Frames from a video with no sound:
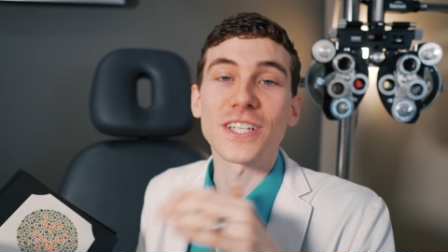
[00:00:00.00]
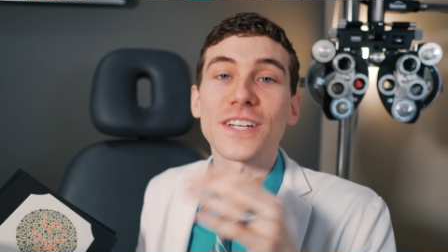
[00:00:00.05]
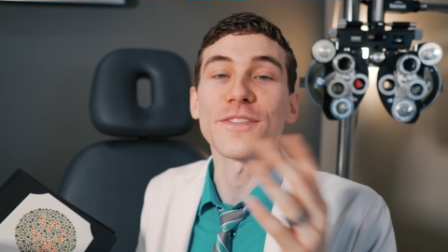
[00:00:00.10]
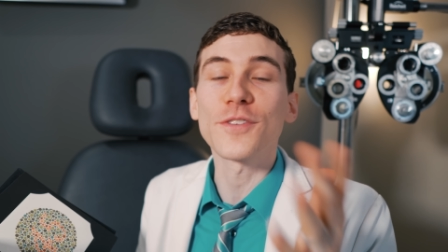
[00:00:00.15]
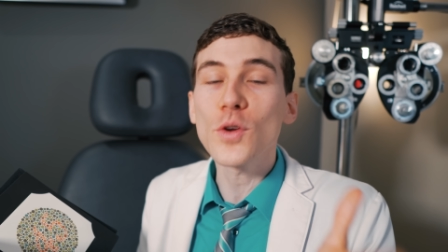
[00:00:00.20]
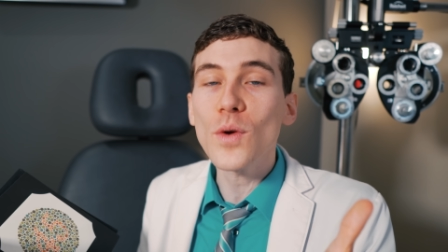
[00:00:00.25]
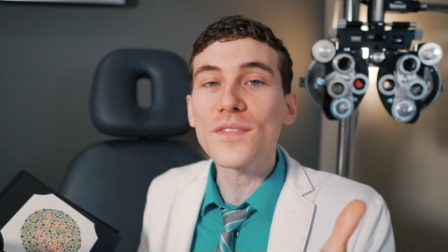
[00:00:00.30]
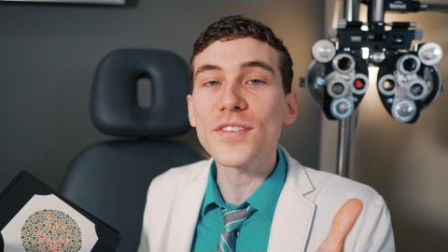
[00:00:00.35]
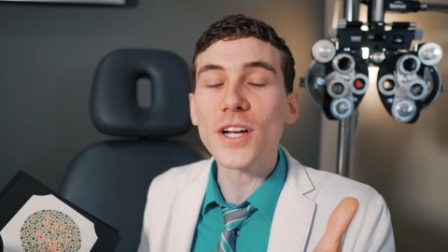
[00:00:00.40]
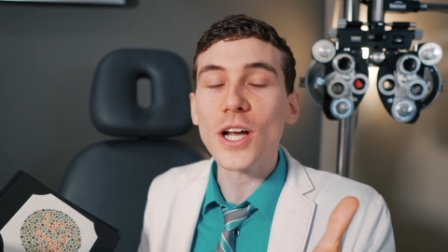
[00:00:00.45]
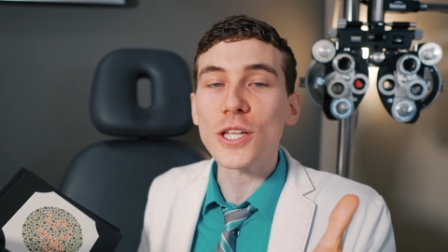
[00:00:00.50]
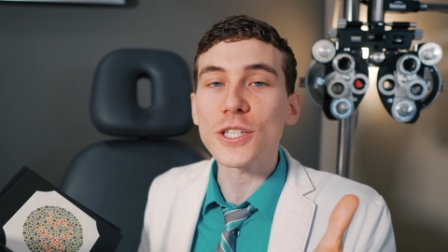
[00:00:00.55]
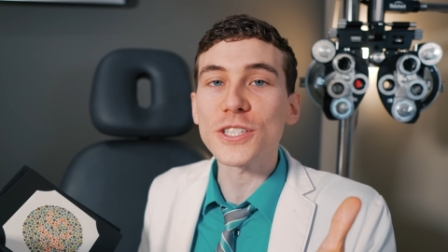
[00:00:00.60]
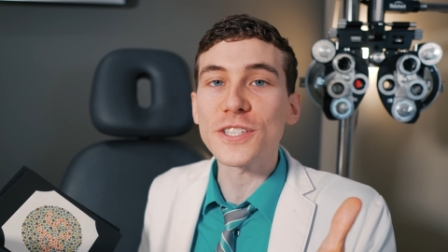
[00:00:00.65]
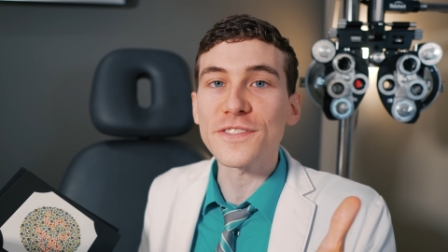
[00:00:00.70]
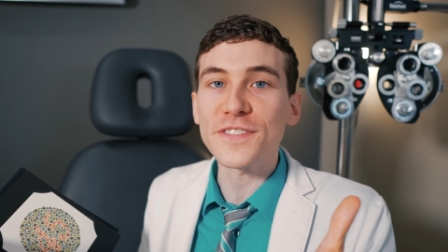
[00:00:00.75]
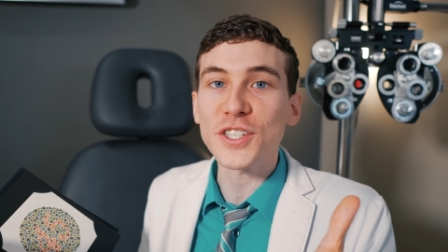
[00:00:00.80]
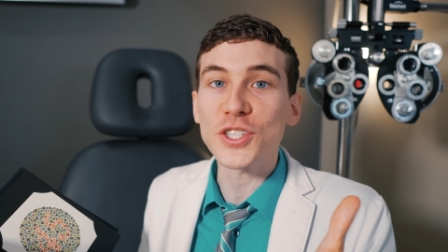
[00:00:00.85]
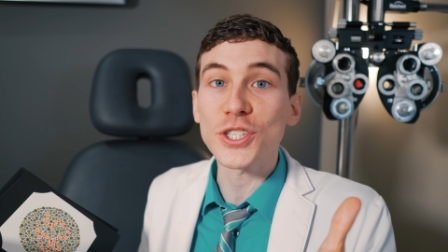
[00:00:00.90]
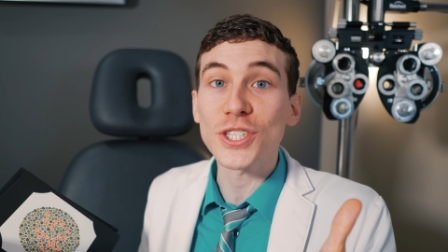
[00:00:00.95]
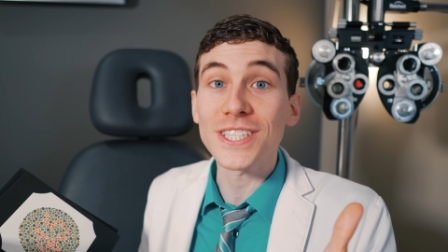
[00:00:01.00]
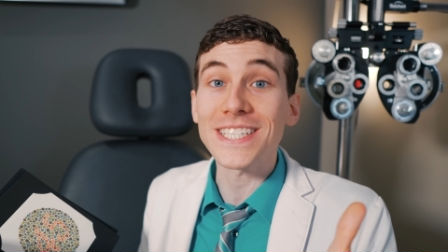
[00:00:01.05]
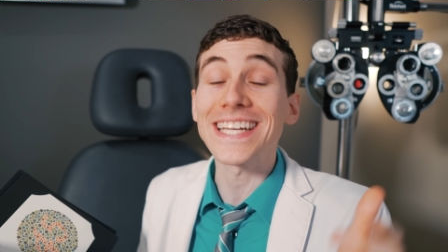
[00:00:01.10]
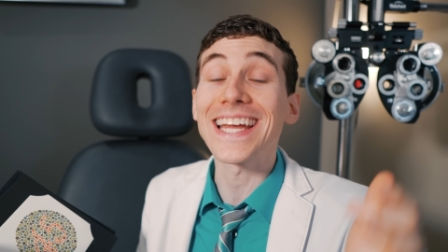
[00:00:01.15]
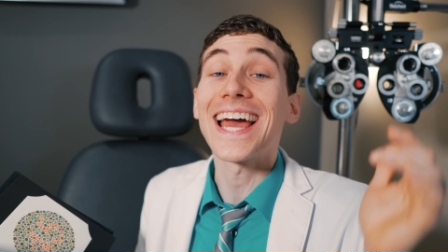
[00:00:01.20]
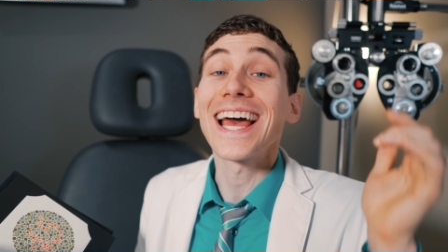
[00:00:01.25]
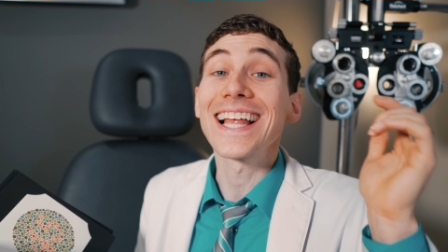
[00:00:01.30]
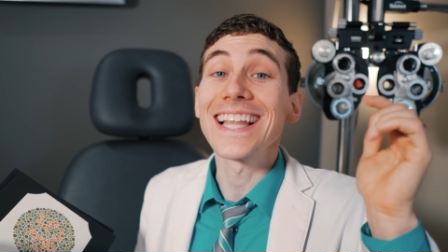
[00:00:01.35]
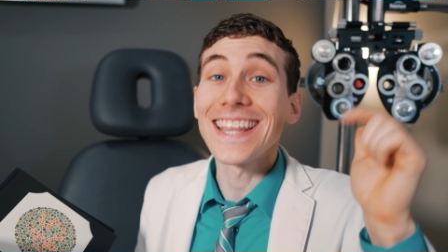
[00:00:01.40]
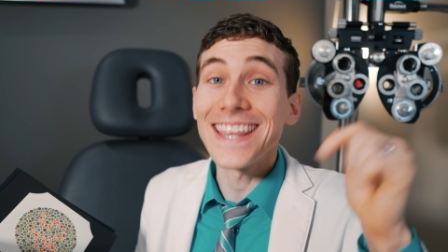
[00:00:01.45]
And if you have a color
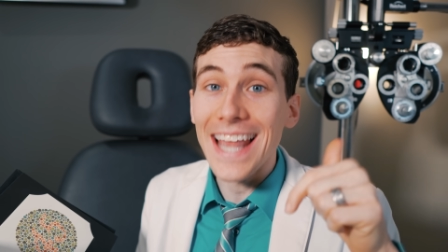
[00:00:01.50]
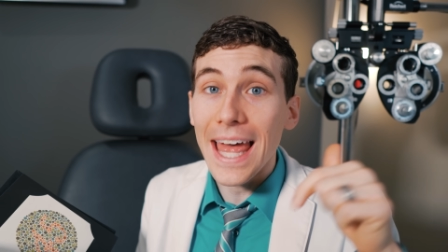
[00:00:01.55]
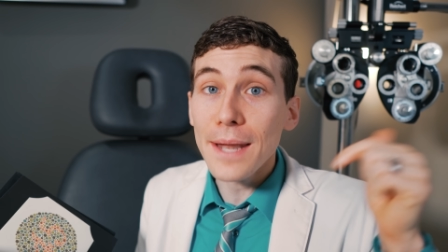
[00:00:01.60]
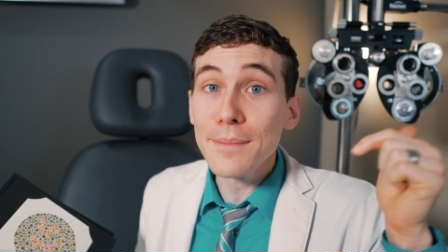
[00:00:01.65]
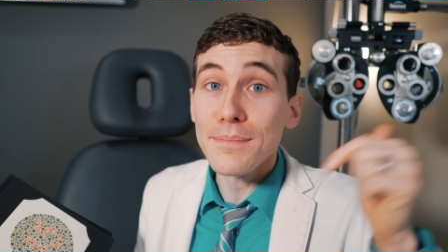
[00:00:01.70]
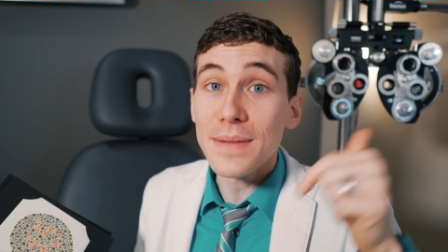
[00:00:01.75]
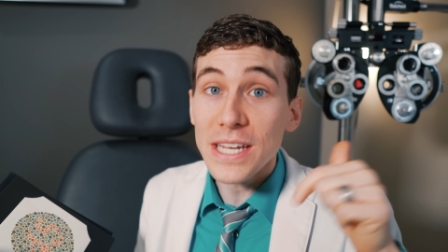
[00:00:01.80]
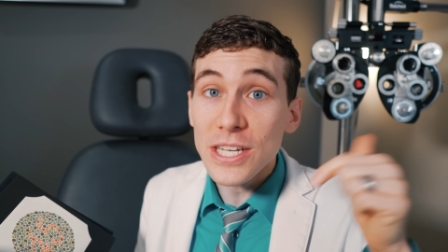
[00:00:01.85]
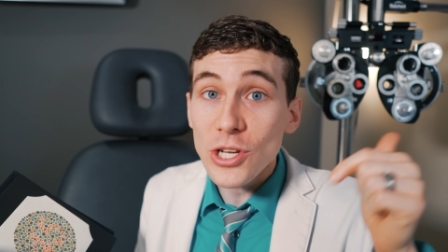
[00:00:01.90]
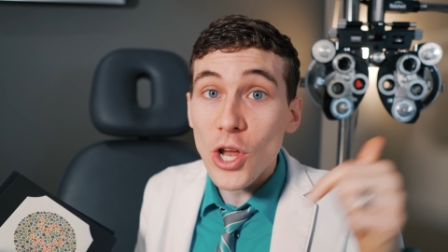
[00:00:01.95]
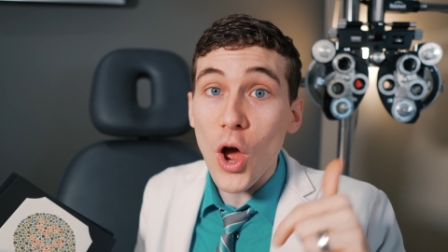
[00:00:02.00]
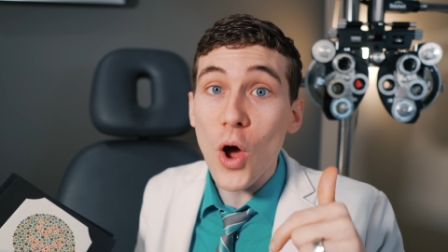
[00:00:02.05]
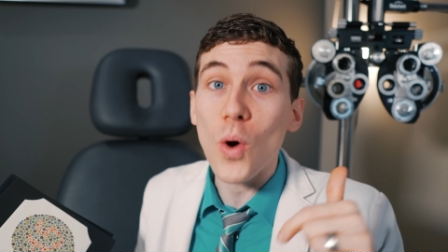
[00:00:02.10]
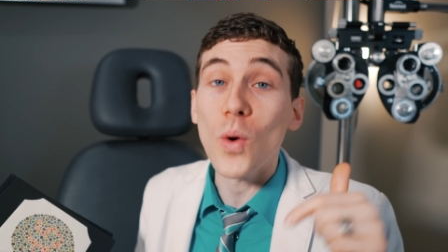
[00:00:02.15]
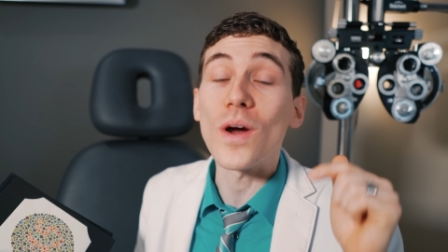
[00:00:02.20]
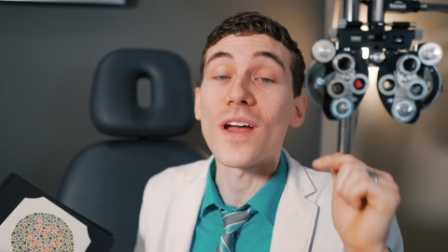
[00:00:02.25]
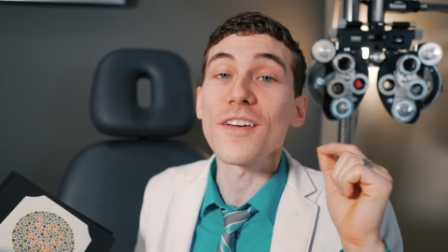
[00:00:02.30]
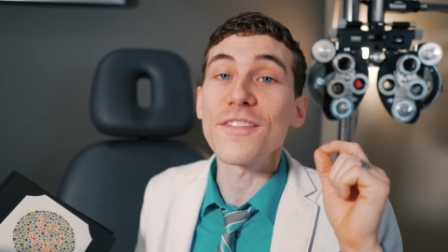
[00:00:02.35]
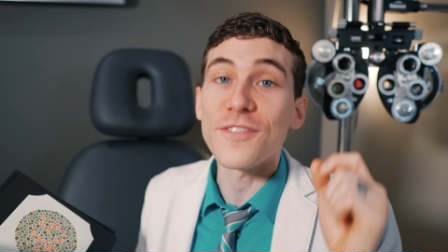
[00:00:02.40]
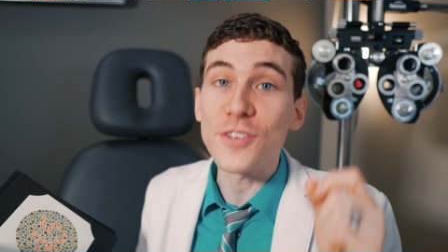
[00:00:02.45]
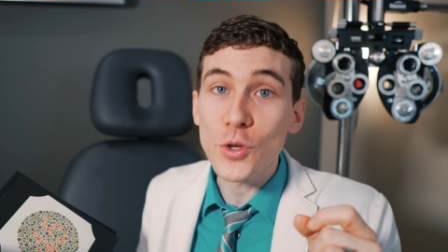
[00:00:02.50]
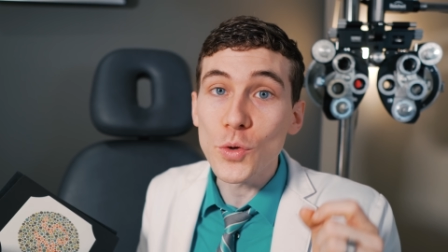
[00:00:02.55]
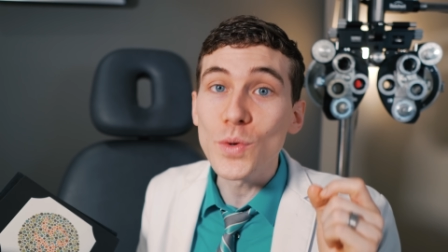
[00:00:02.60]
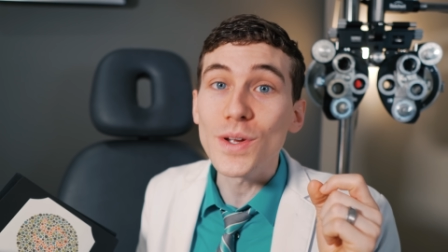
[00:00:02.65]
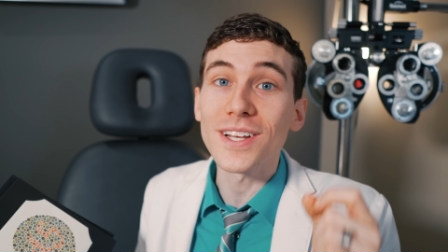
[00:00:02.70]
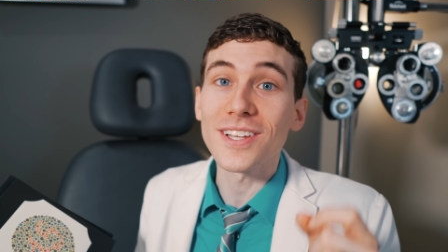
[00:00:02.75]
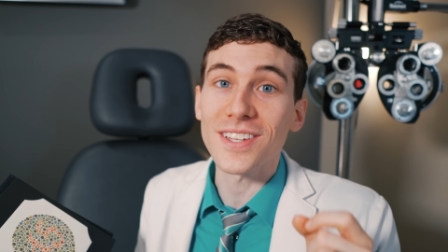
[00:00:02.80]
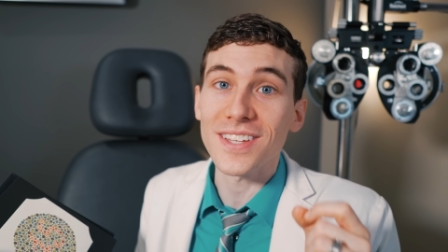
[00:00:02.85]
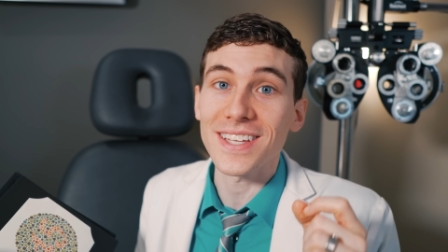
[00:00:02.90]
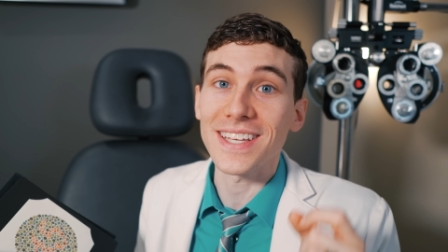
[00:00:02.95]
deficiency, let me know if you
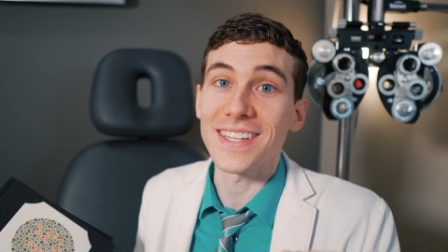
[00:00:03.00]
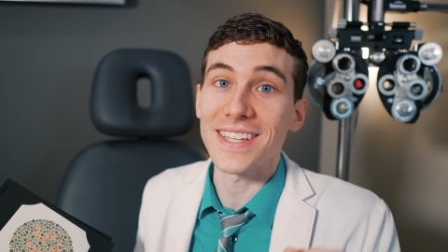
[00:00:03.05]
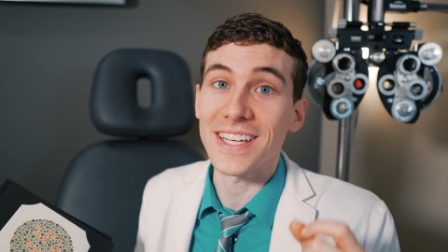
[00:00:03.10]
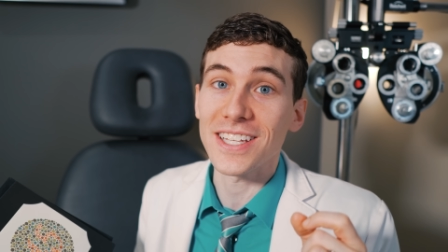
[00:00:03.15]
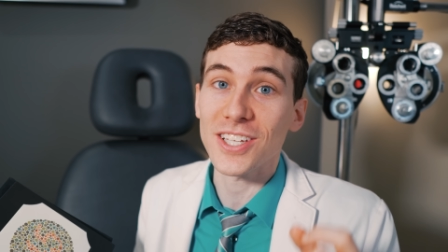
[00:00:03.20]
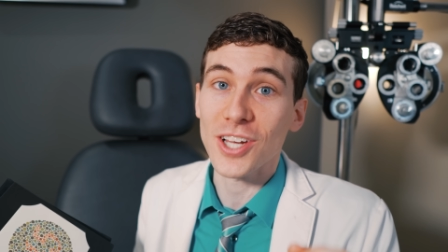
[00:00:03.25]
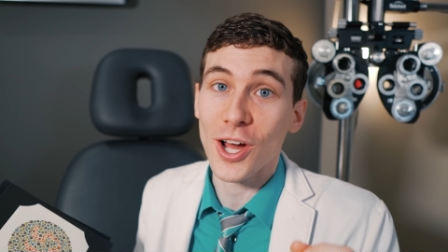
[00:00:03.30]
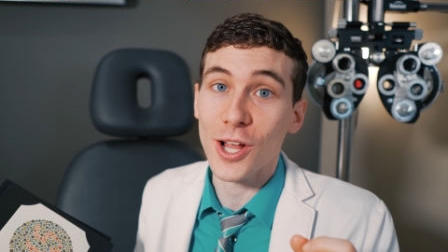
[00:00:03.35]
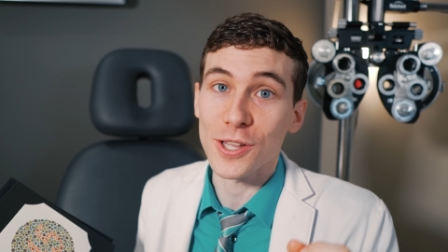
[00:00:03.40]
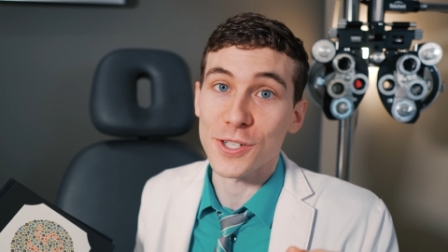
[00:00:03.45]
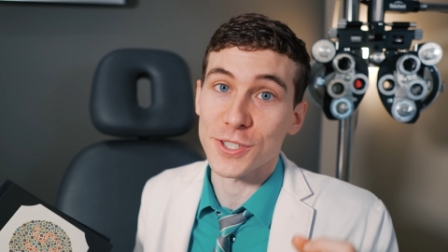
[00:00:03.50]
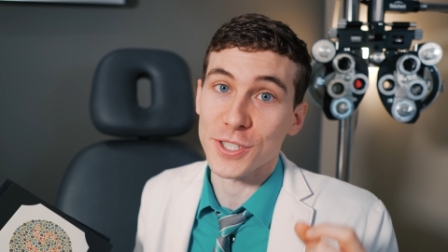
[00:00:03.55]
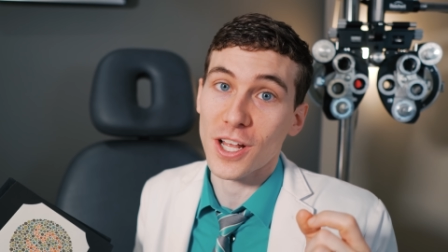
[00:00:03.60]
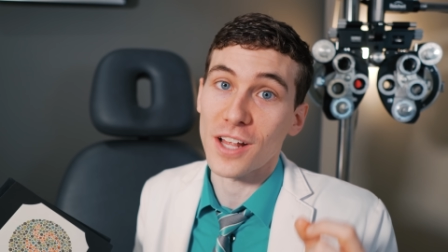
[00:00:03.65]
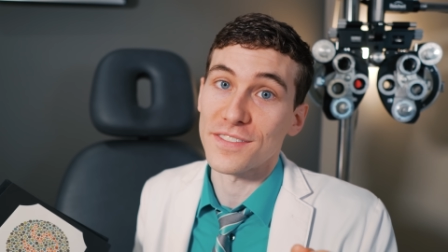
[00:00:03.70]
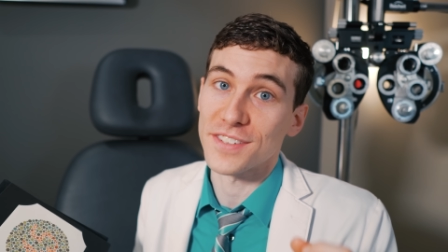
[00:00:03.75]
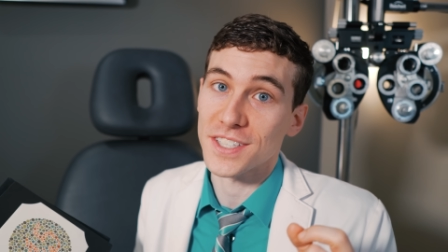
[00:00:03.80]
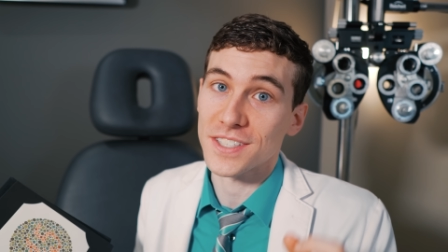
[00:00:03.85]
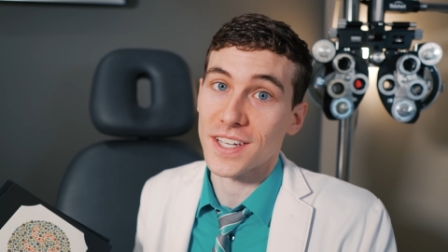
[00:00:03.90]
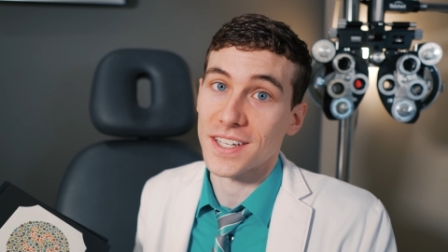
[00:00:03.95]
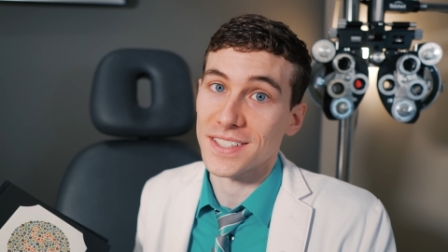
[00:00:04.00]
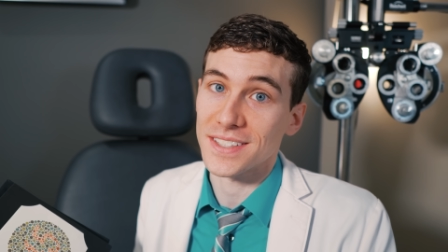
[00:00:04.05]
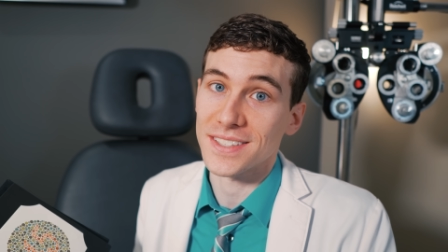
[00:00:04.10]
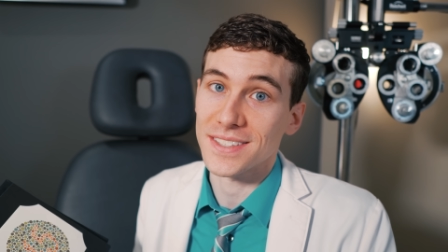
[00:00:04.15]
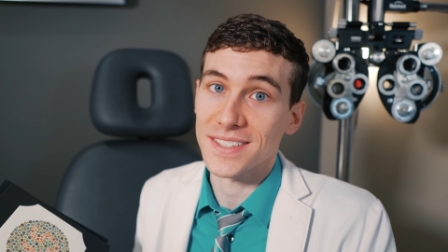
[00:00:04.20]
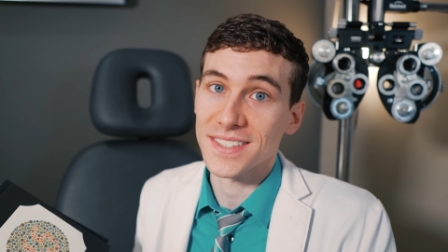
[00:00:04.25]
can see these colors all of a sudden.